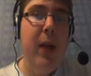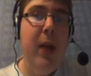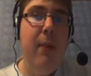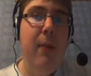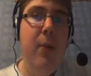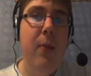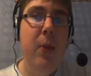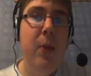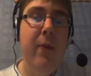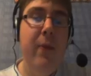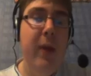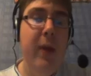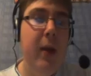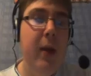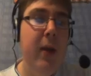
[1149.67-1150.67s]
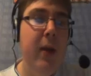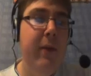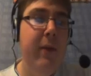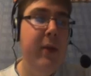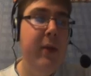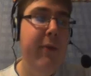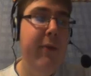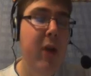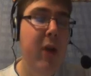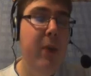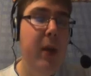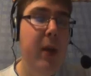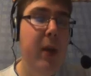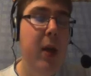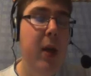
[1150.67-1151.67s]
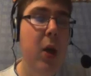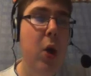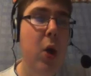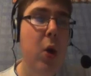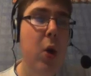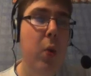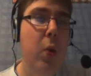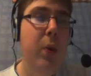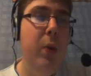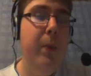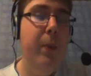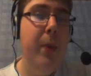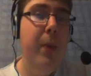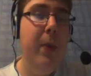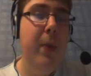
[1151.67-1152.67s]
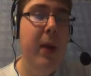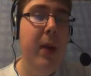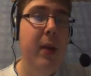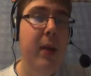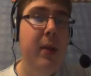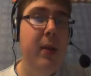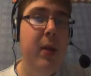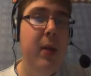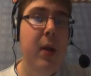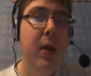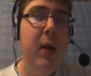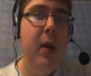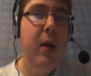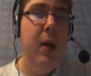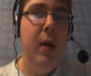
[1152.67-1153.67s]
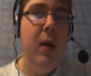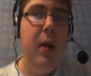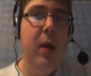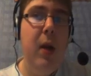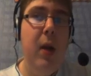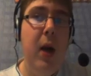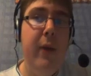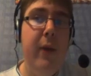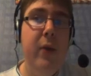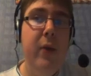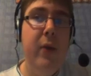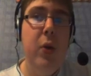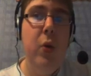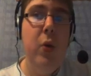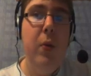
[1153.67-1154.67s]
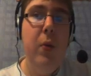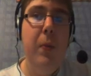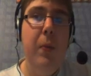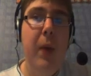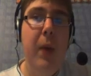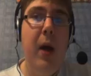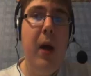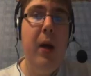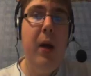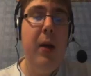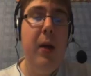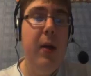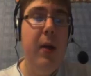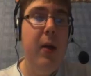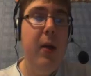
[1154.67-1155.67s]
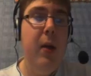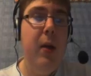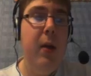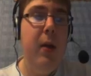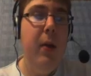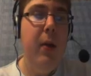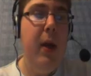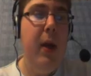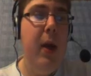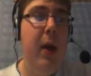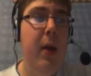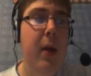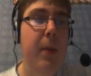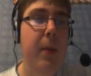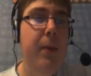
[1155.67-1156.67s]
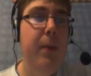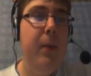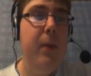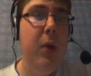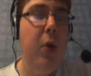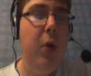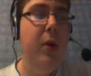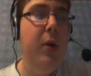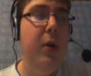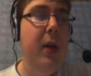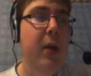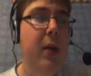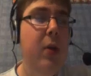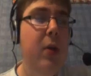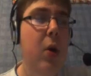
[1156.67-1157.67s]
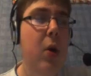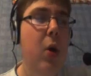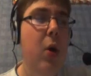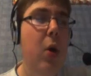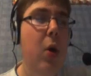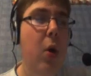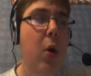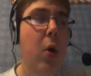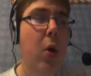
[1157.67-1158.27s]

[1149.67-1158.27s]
would that be a membership thing? If it's free to play, would players have to buy their content,